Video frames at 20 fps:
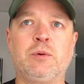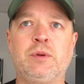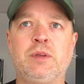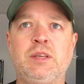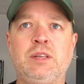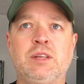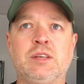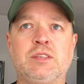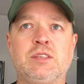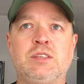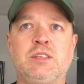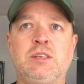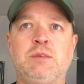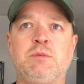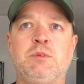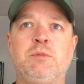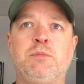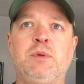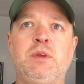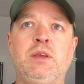He doesn't
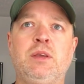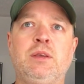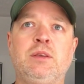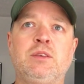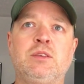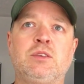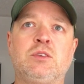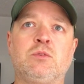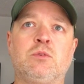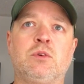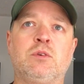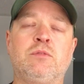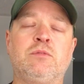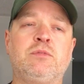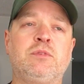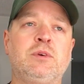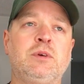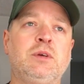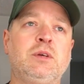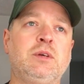seem to be sort
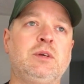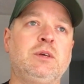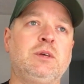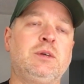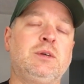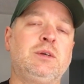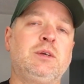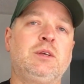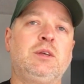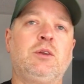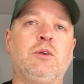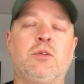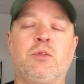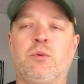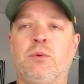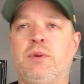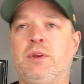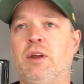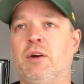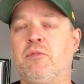of,
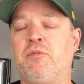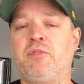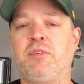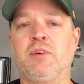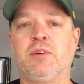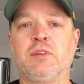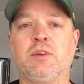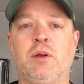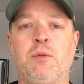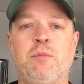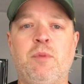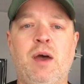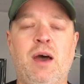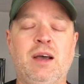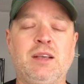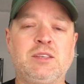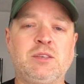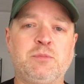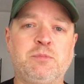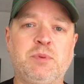thrown downfield en
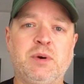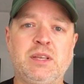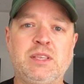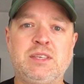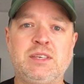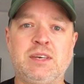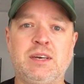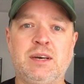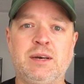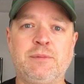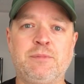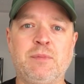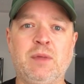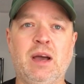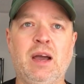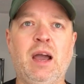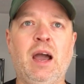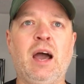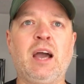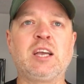masse. But
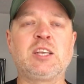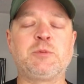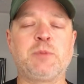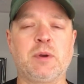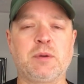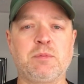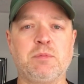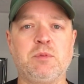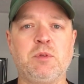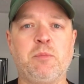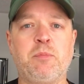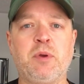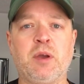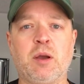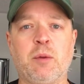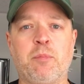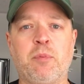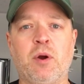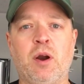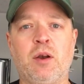I expect him to
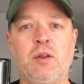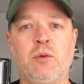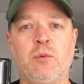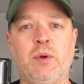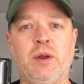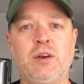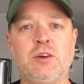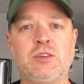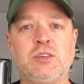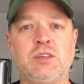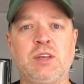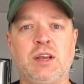pick apart the Raiders